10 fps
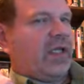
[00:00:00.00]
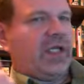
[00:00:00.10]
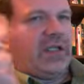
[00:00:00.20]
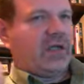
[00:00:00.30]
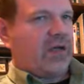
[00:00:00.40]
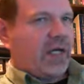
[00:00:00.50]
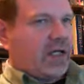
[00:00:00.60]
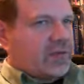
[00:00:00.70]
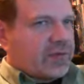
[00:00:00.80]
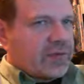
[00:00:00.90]
In
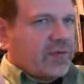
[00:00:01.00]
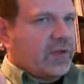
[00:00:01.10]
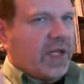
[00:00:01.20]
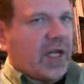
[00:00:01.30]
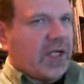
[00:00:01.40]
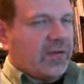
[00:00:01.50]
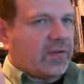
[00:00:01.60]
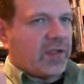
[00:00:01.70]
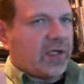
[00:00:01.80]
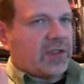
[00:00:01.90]
class, I have
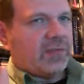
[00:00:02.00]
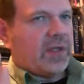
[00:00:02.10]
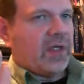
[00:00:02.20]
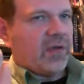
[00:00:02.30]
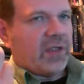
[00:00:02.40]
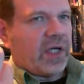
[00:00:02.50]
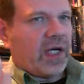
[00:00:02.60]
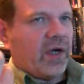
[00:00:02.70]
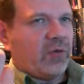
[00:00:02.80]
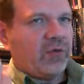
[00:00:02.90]
talked about
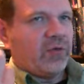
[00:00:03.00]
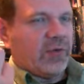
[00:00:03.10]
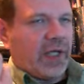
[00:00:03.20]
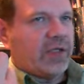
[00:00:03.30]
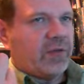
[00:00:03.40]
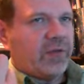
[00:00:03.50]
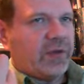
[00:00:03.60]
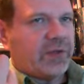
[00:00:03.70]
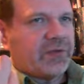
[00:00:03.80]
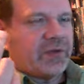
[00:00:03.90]
how to not do
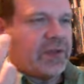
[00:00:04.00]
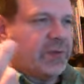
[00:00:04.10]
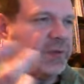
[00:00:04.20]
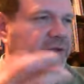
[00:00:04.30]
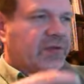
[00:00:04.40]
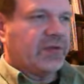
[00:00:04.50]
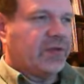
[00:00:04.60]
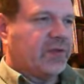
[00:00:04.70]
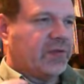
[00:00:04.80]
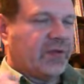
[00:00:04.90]
this, and this
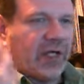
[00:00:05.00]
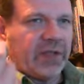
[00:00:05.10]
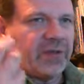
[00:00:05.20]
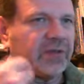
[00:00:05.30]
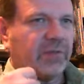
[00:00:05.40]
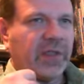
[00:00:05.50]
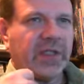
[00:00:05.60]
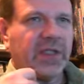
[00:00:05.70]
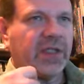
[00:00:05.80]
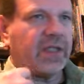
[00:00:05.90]
is: you hire
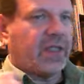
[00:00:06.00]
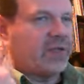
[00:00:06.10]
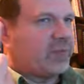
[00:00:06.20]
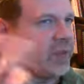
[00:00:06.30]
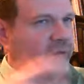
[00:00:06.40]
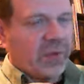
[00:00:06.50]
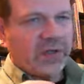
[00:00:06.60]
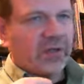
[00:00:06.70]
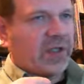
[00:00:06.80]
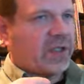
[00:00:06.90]
somebody, they spend a
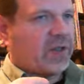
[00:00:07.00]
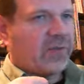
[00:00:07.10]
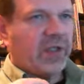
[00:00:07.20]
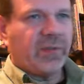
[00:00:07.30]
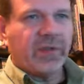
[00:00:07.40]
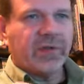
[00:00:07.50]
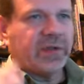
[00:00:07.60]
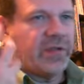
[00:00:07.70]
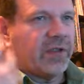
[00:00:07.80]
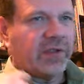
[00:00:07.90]
week talking to people, and they
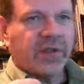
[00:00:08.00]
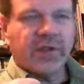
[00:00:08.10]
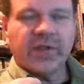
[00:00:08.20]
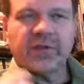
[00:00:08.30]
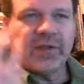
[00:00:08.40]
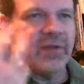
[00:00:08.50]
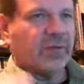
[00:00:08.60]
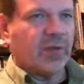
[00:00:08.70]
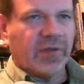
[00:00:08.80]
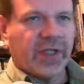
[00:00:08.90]
tell you it's
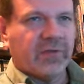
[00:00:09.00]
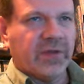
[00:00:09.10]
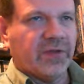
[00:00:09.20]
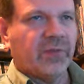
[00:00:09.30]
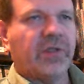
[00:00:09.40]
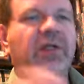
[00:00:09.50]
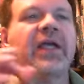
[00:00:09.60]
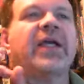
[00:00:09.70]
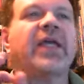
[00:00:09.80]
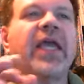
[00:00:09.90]
feasible or not feasible.
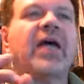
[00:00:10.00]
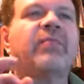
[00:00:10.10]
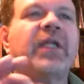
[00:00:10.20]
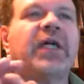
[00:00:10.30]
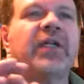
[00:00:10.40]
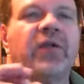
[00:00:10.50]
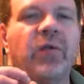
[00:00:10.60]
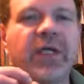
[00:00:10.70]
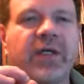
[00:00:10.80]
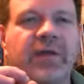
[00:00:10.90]
Can't be done in a
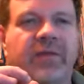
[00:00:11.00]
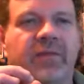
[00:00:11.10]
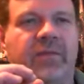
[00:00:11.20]
week.